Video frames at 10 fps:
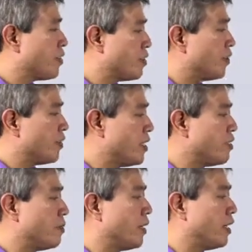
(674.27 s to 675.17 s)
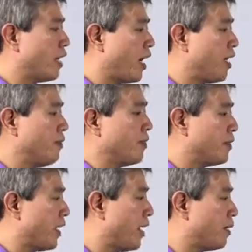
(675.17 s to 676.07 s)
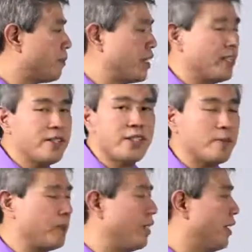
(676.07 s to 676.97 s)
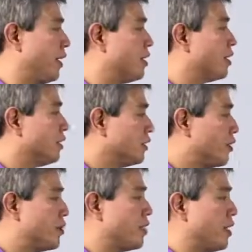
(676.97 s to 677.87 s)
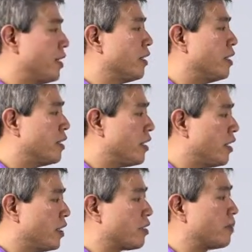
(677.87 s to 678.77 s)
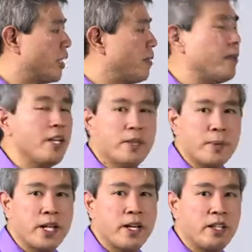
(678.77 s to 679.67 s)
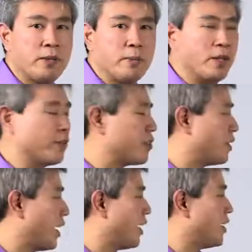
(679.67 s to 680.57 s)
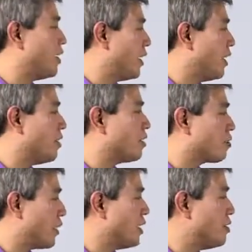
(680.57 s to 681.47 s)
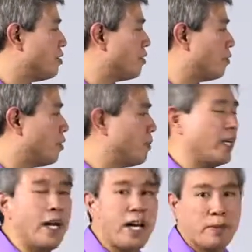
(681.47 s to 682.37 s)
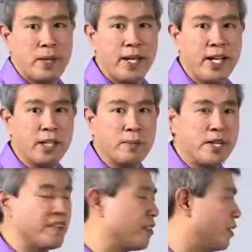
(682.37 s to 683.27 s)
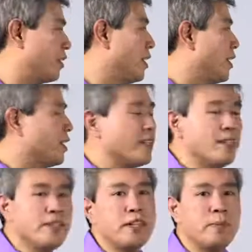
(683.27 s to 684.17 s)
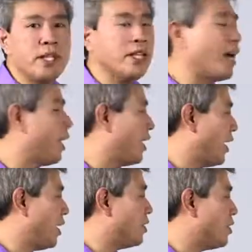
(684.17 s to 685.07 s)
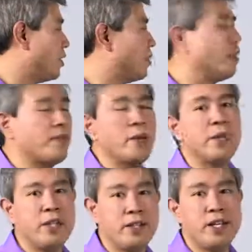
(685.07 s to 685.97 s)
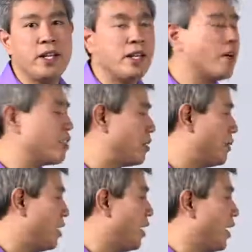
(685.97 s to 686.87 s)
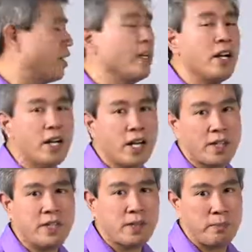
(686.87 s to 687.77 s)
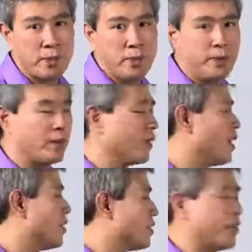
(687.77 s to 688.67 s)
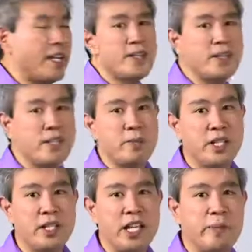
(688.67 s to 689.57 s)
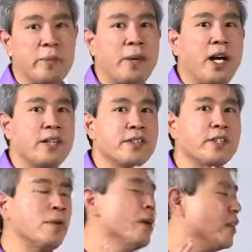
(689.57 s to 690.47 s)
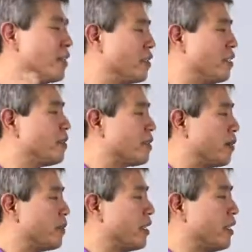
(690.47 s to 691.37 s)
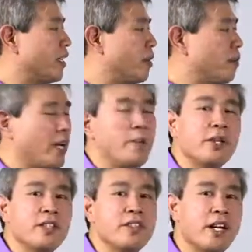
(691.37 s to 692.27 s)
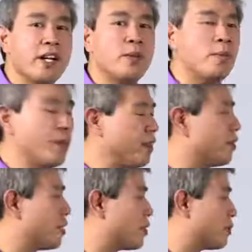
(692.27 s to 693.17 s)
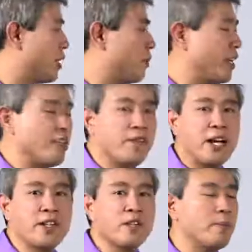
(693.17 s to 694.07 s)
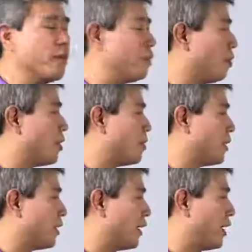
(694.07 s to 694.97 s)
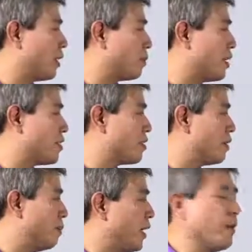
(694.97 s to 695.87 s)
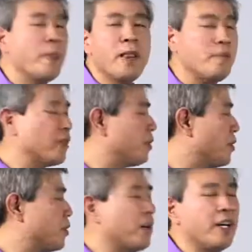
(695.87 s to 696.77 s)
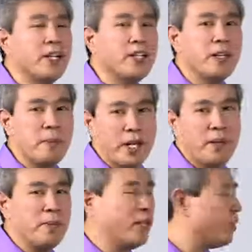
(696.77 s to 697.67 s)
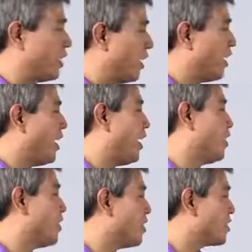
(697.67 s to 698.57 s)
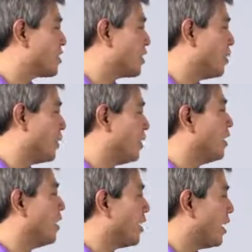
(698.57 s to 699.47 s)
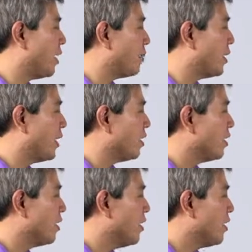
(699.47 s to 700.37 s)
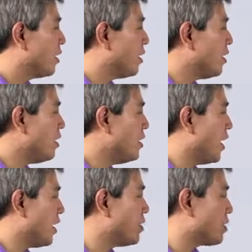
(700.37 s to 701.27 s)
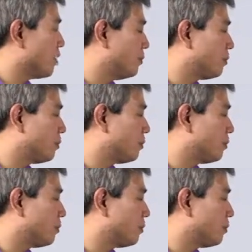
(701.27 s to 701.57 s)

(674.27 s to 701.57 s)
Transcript: So for this one, I am going to calibrate this display using the Display P3 color mode so that I can get the greatest uniformity out of my calibration. This is something that I can't do if I'm in the RGB gain custom mode. So that's just something to keep in mind. So this is something that you might want to check with your display manufacturer before you run the calibration. But for the most part, pick a mode and you can just go in and calibrate. Click on Next.